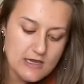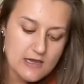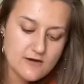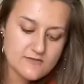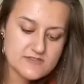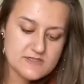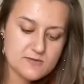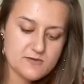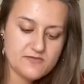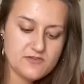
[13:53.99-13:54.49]
For
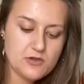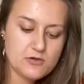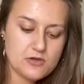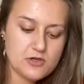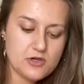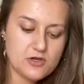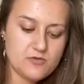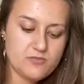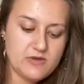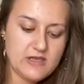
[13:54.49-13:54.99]
some of you, it
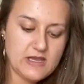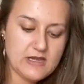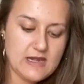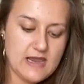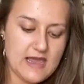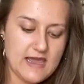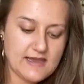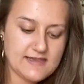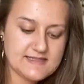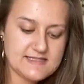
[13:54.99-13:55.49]
could be an
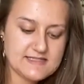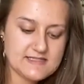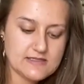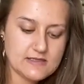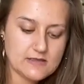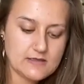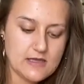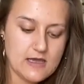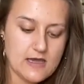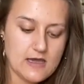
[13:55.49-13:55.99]
ex
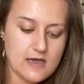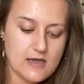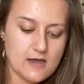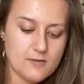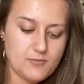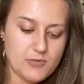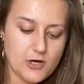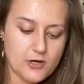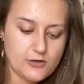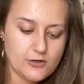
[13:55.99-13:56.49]

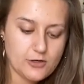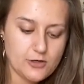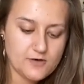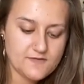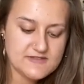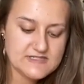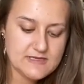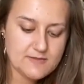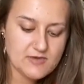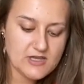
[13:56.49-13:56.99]
partner of
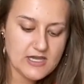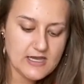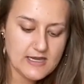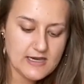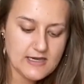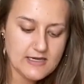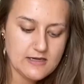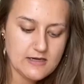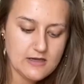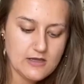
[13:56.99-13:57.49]
some
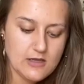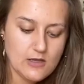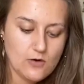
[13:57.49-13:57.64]
kind